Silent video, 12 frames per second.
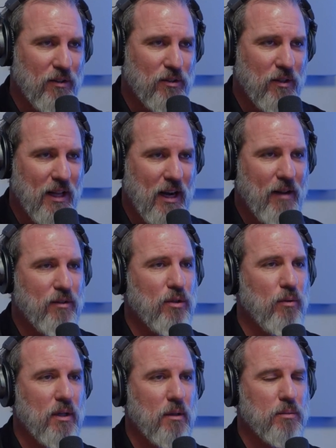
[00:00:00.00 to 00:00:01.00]
So then I have
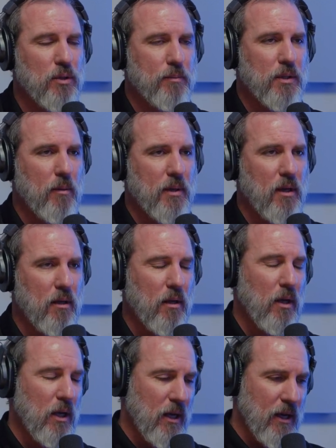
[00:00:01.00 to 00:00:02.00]
two income streams coming in.
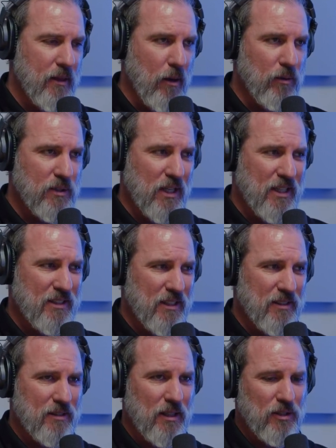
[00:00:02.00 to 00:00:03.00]
And that was the easy
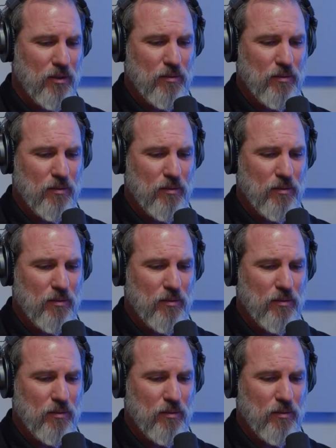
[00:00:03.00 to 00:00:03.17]
decision.